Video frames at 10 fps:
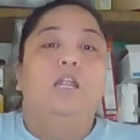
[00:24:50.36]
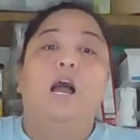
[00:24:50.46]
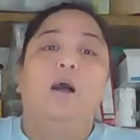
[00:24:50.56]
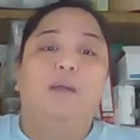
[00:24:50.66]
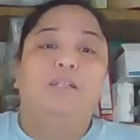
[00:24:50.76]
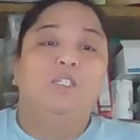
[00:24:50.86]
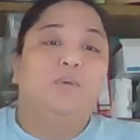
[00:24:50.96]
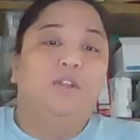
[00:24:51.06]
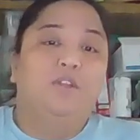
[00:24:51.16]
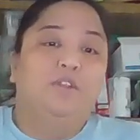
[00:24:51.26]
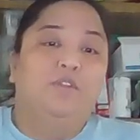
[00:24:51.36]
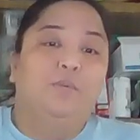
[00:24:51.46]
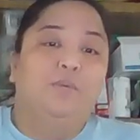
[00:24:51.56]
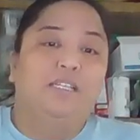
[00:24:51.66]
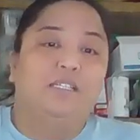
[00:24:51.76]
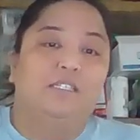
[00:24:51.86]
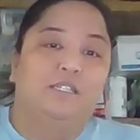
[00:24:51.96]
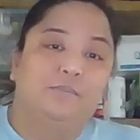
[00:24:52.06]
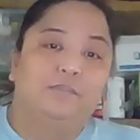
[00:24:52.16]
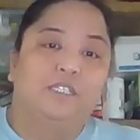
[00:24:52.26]
I just put it through the food
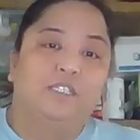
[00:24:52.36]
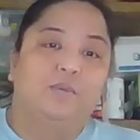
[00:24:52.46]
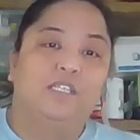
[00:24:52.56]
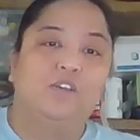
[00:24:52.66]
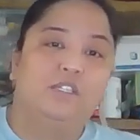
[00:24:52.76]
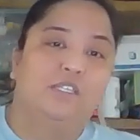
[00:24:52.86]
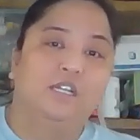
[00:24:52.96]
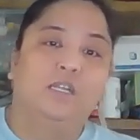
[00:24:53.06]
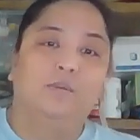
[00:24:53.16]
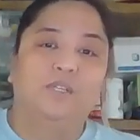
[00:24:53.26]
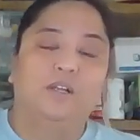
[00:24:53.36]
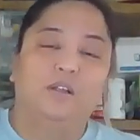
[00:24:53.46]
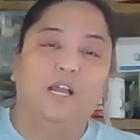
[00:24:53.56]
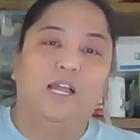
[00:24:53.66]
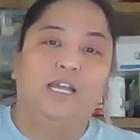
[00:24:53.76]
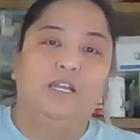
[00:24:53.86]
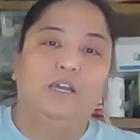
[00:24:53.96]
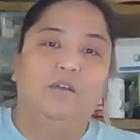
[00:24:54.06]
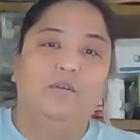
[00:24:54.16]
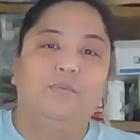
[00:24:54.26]
processor just to make sure the clumps are kind
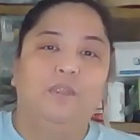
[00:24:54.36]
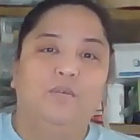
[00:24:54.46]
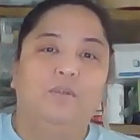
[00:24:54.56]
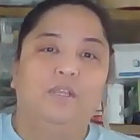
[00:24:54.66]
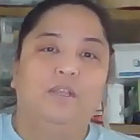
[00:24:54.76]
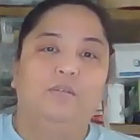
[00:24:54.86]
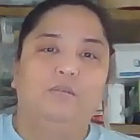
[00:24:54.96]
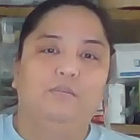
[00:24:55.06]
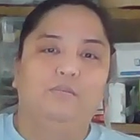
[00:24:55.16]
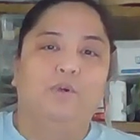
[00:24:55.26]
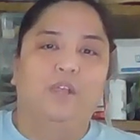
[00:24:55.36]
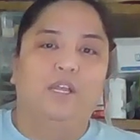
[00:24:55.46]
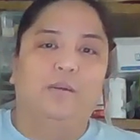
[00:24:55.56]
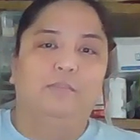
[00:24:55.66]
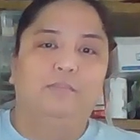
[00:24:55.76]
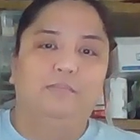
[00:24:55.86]
of broken up.